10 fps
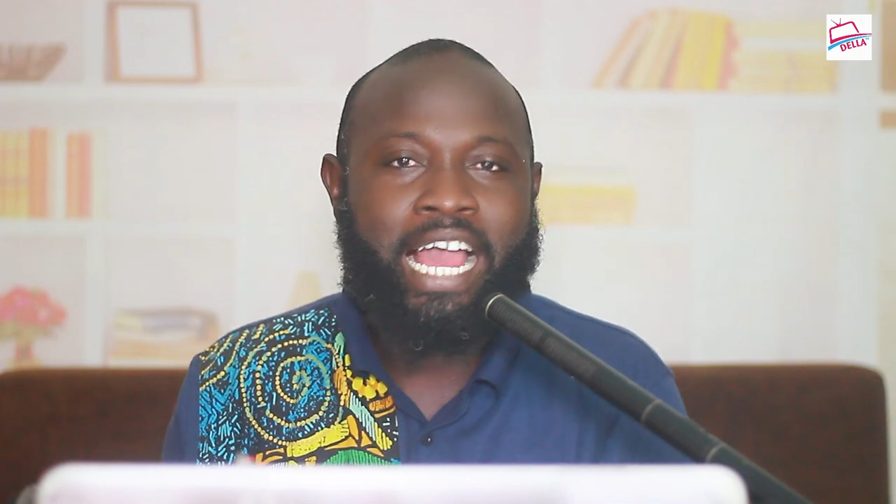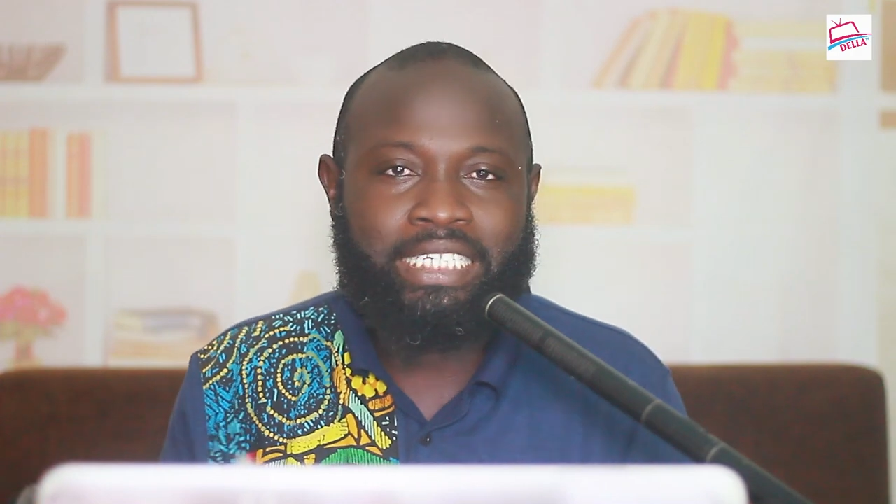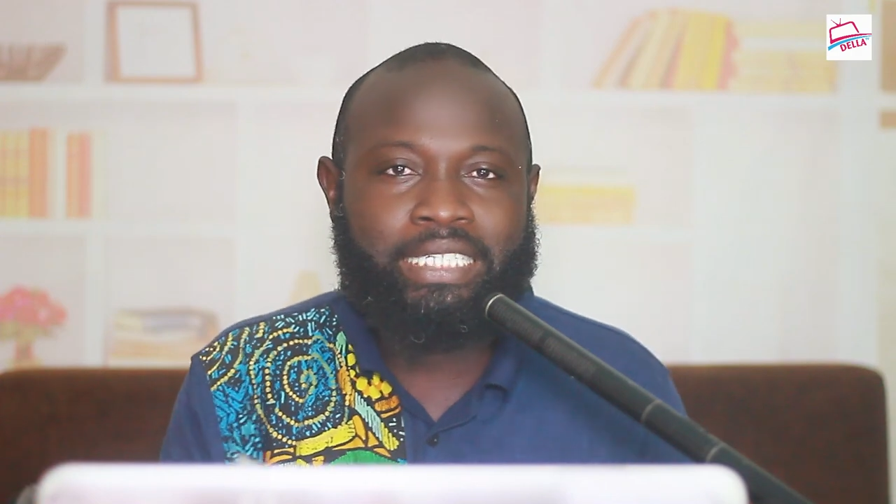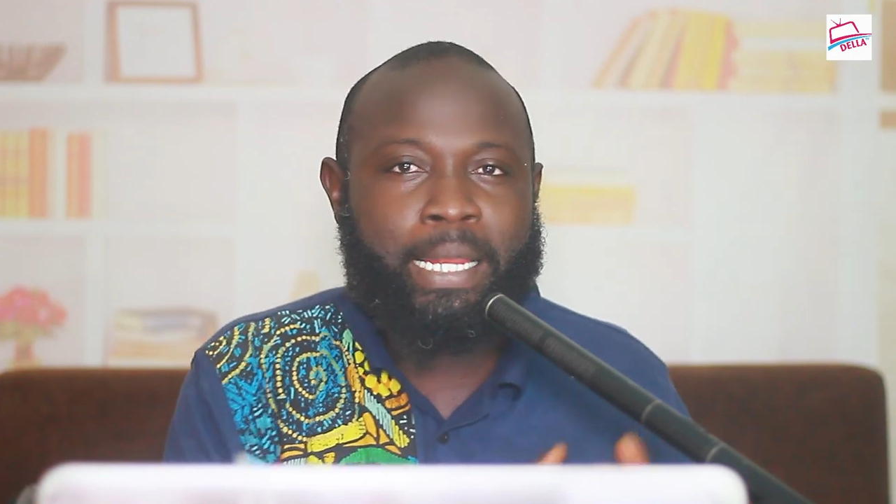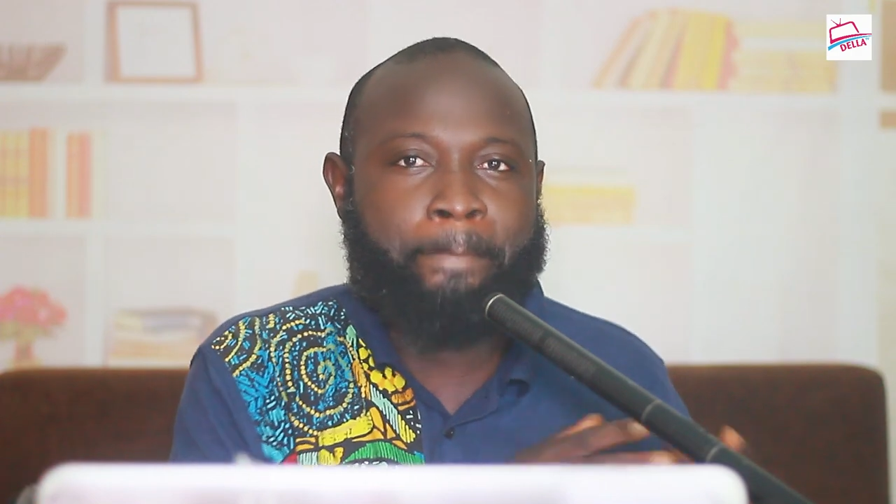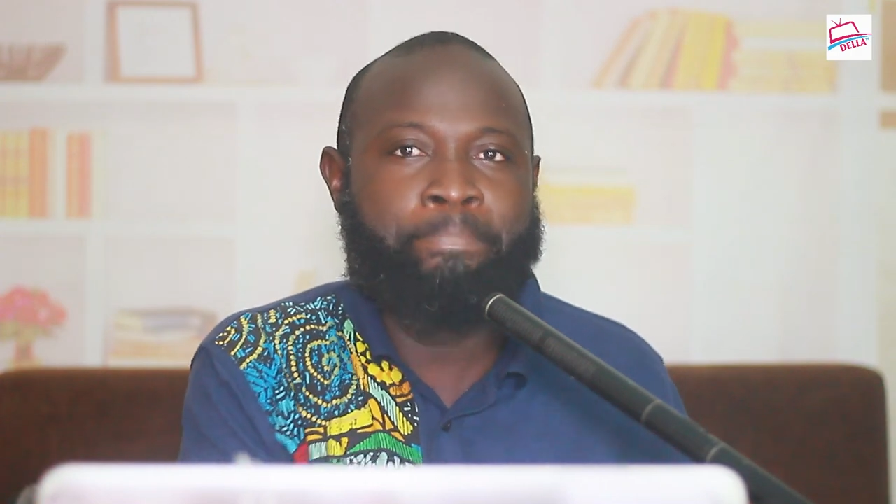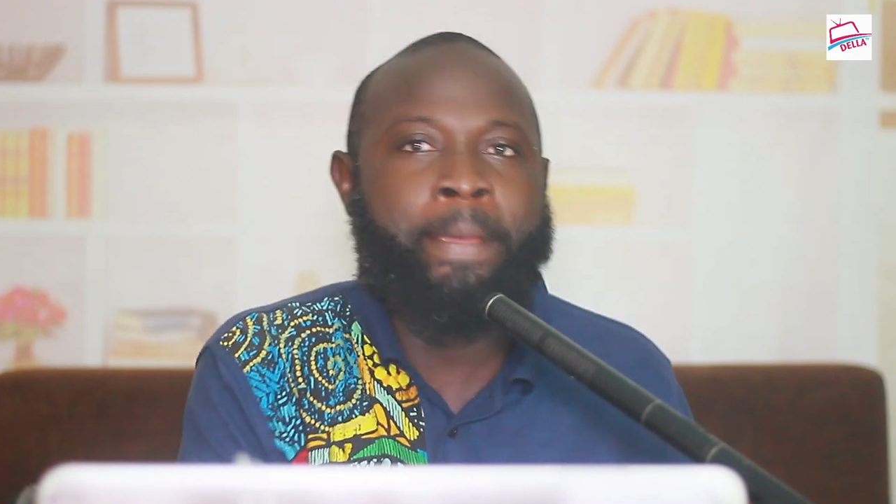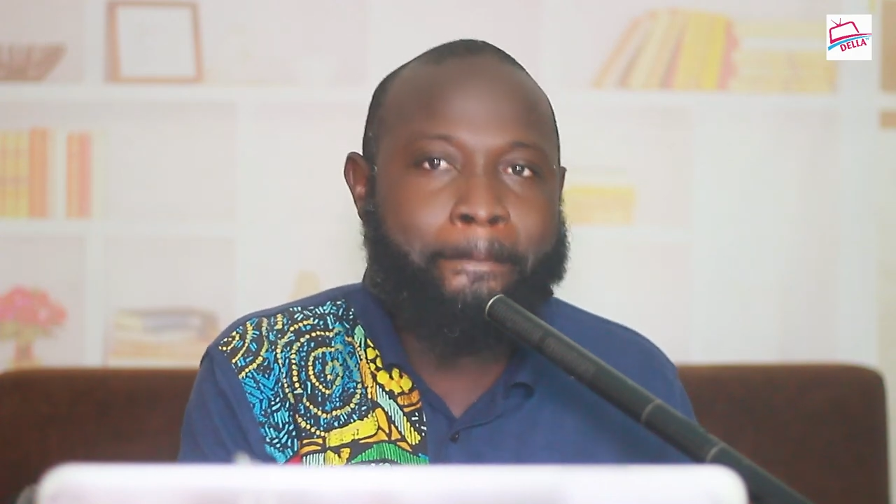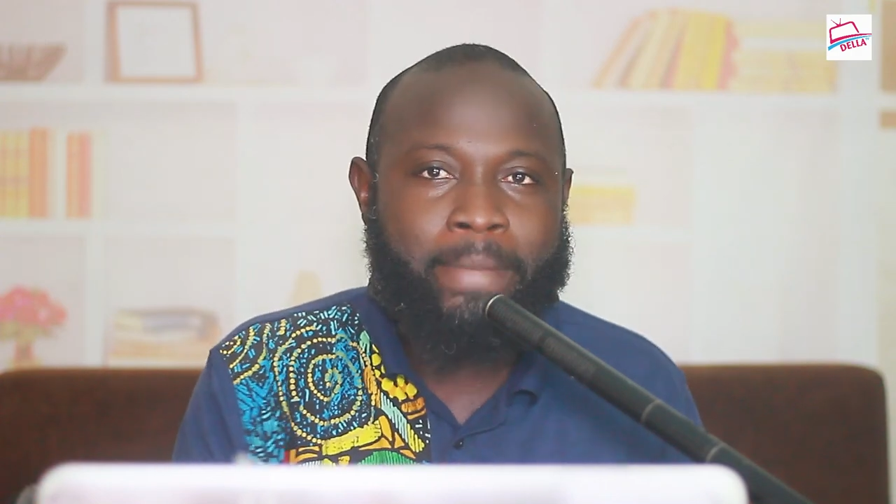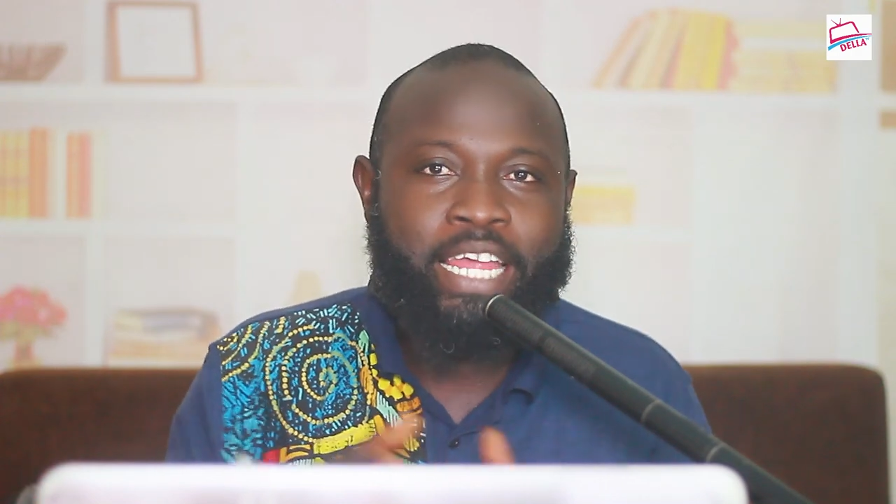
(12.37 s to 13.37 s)
I said the
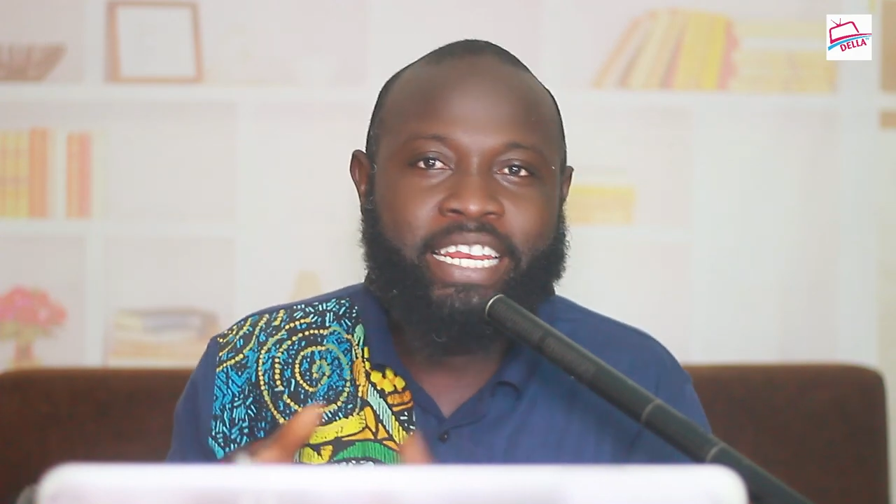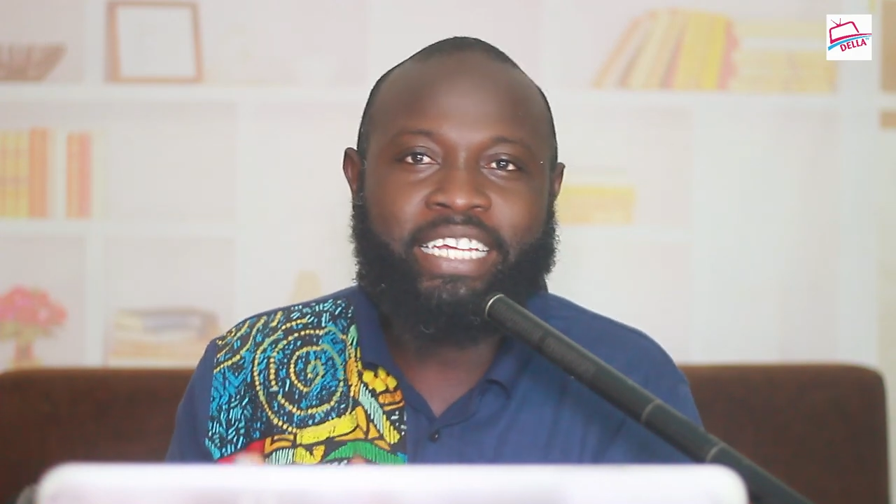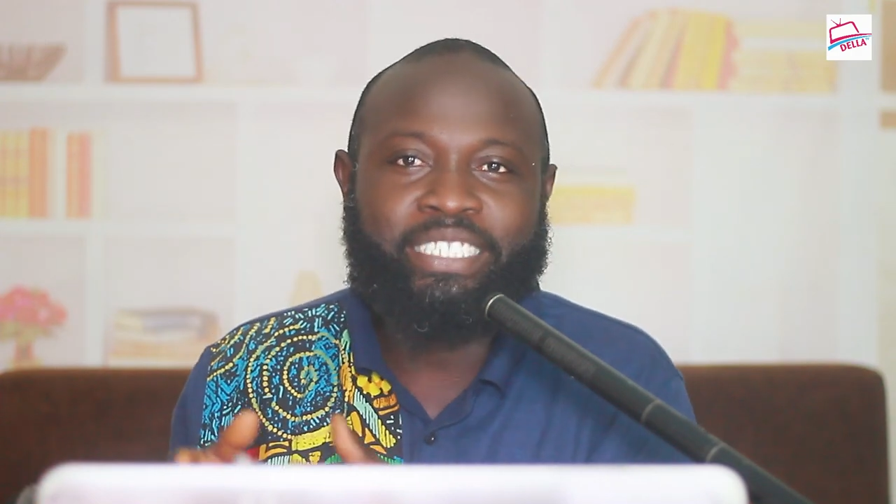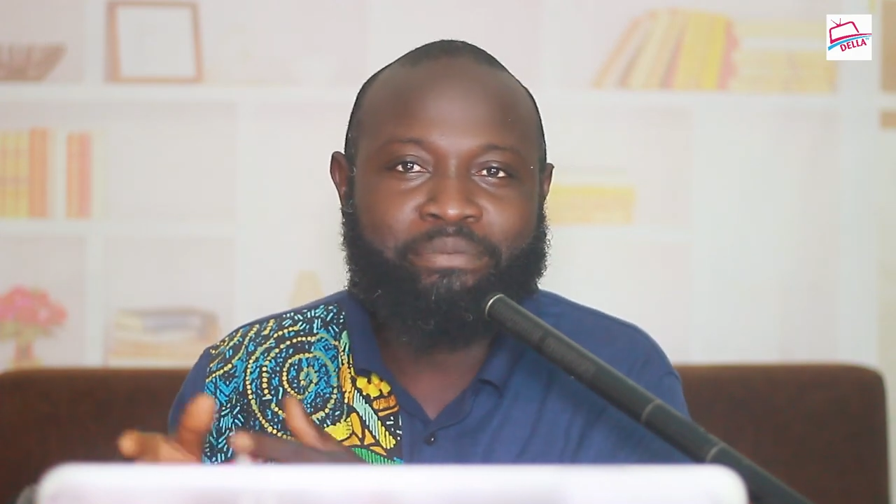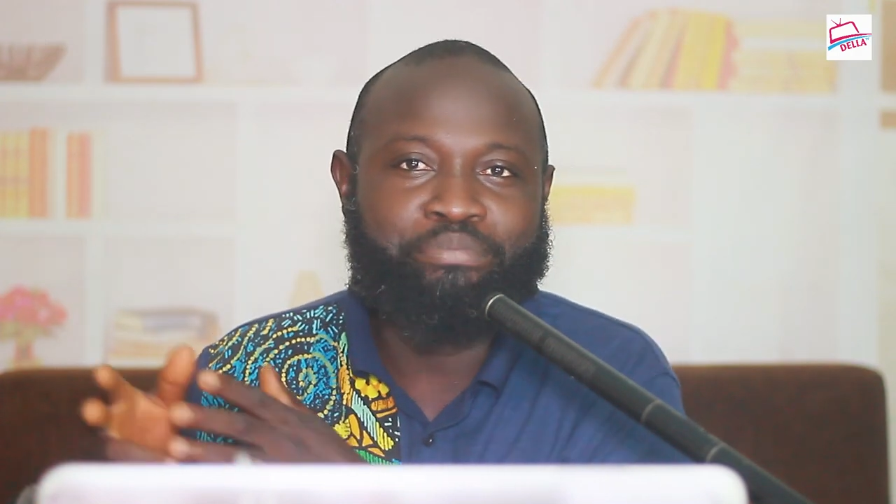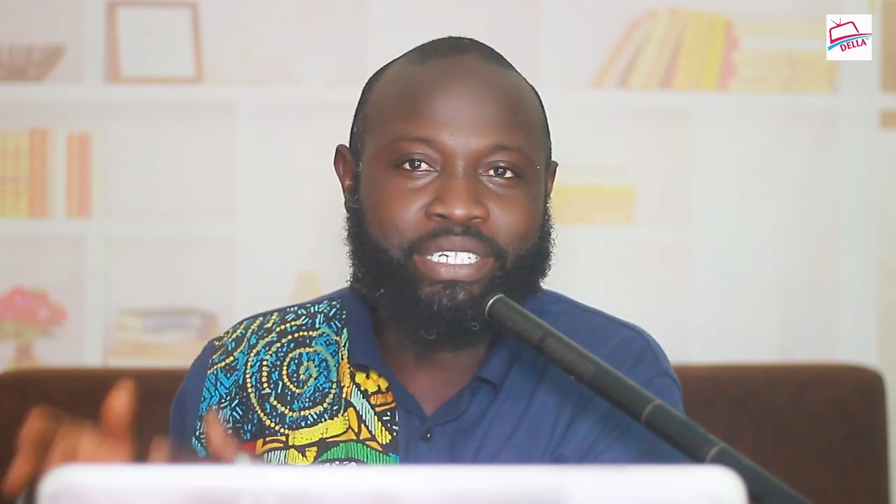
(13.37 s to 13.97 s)
BHIM Nation